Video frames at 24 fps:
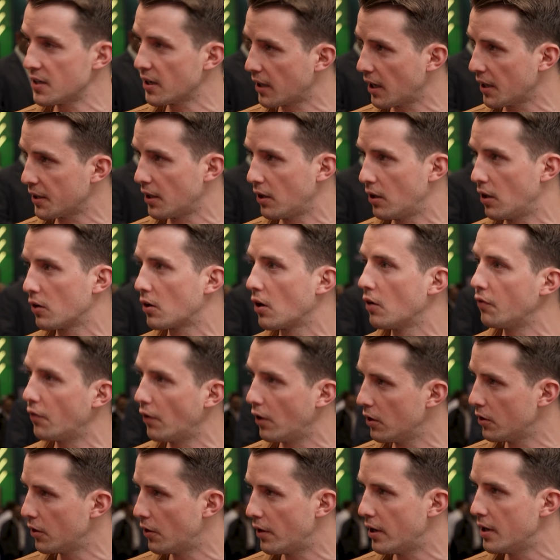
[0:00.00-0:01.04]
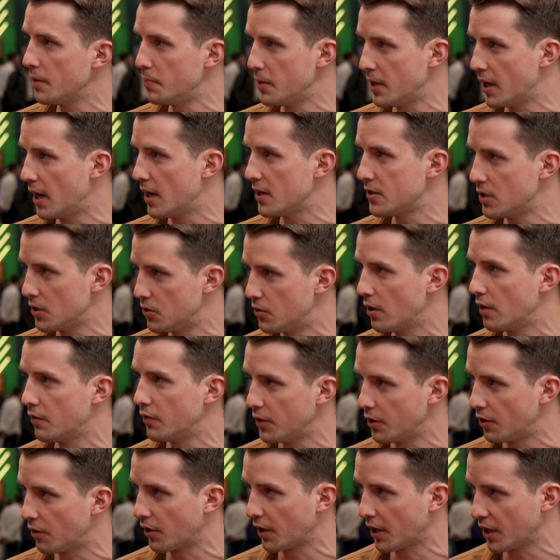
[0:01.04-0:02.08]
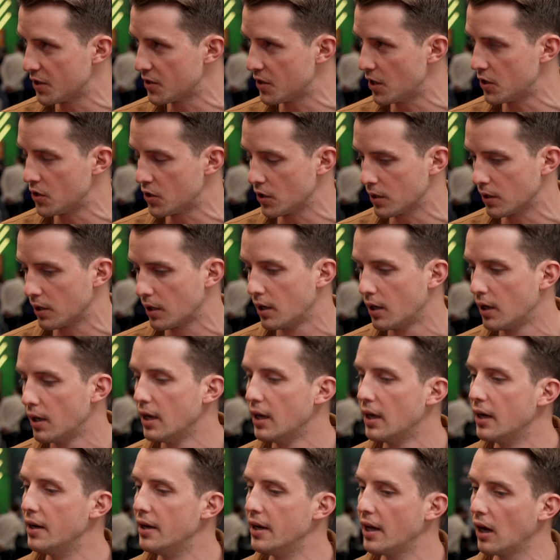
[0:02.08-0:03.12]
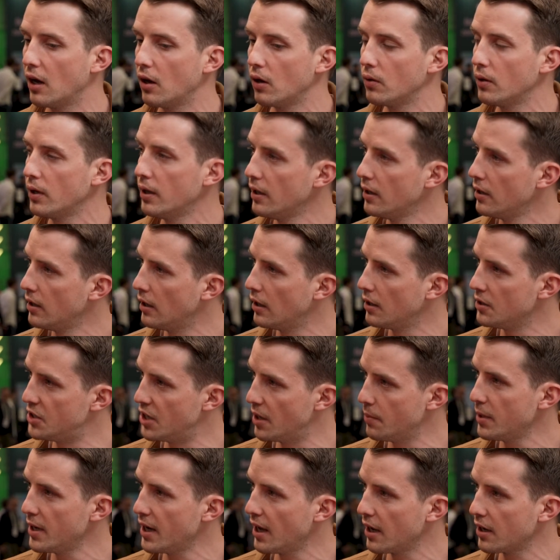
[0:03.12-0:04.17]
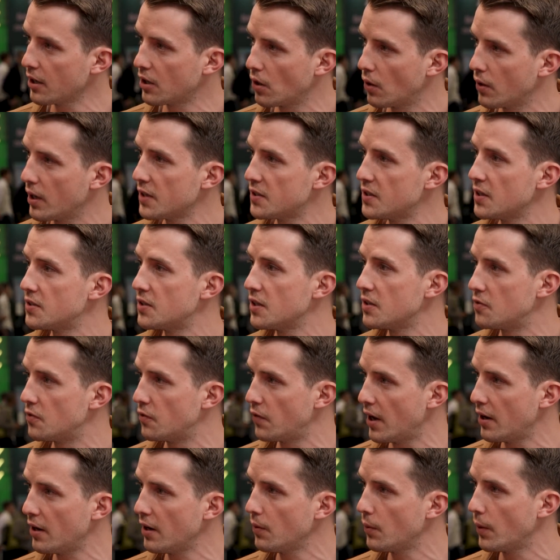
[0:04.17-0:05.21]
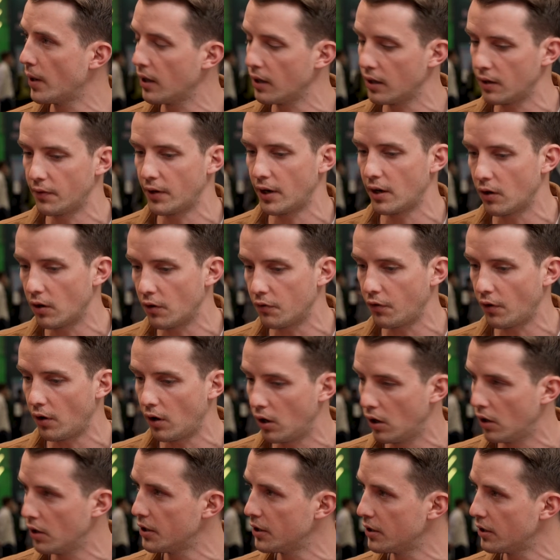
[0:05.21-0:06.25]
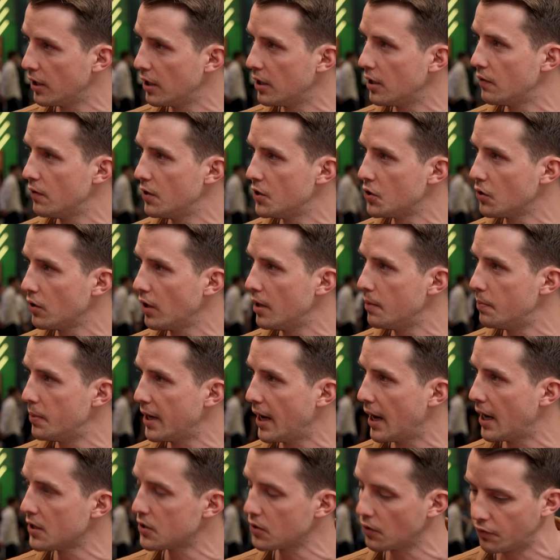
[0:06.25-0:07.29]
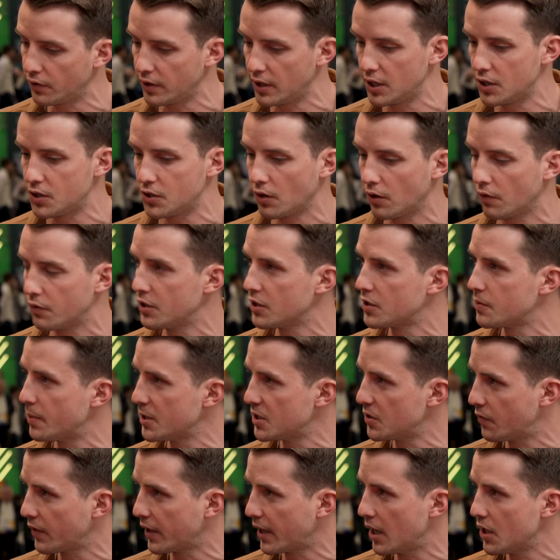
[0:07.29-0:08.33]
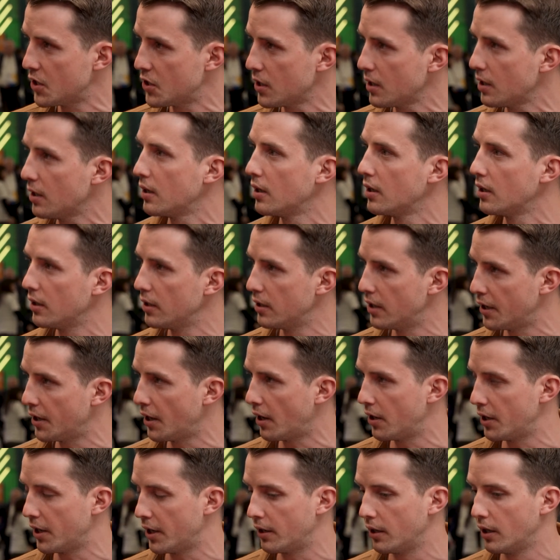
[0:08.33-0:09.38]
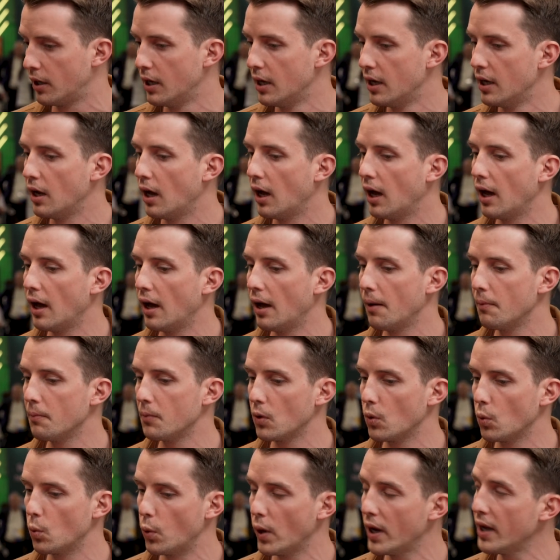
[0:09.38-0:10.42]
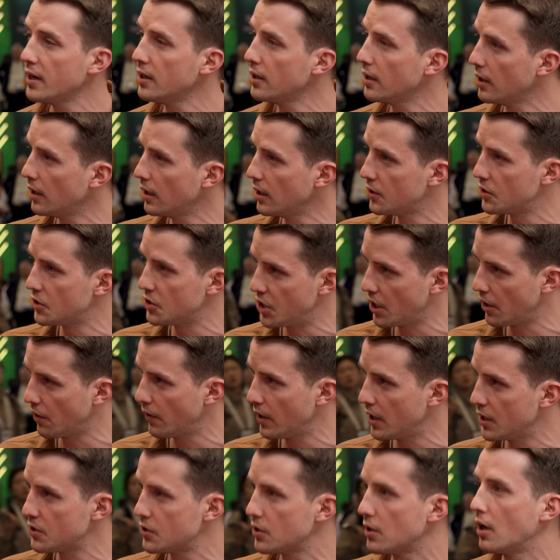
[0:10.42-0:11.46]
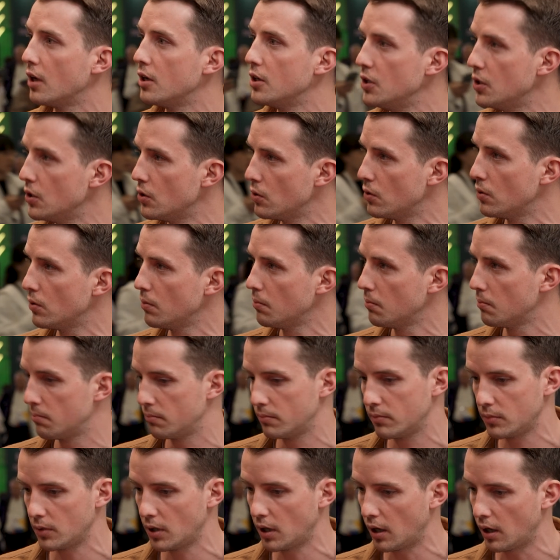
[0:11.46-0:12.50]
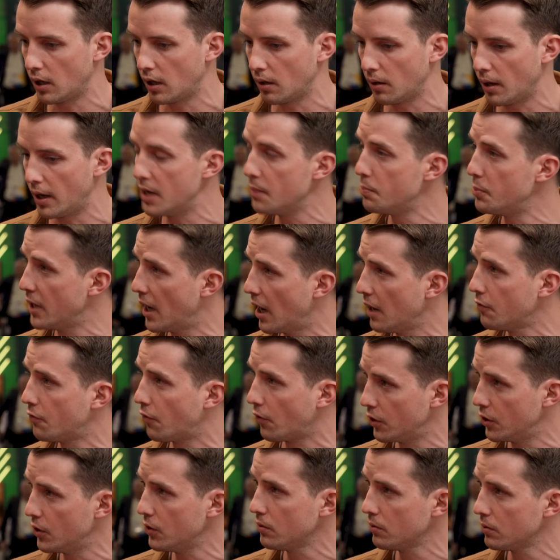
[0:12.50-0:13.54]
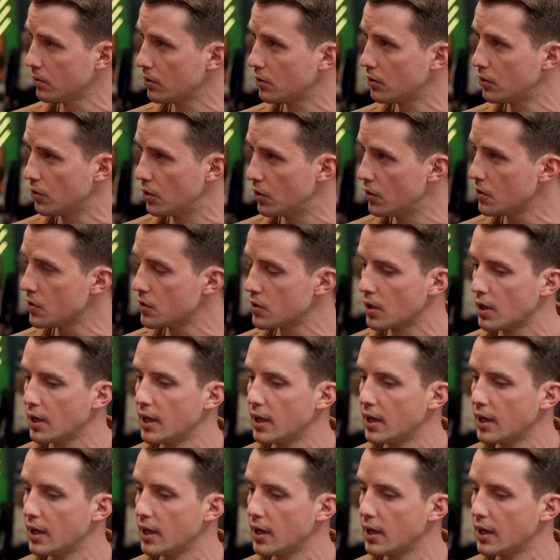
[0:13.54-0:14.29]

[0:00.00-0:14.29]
catalog of all your A P Is that you have in your organization. Now, Gemini Code Assist is very well aware of all the individual A P Is of each of the specification that are there. Uh, when it generates a new uh, A P I for you to use,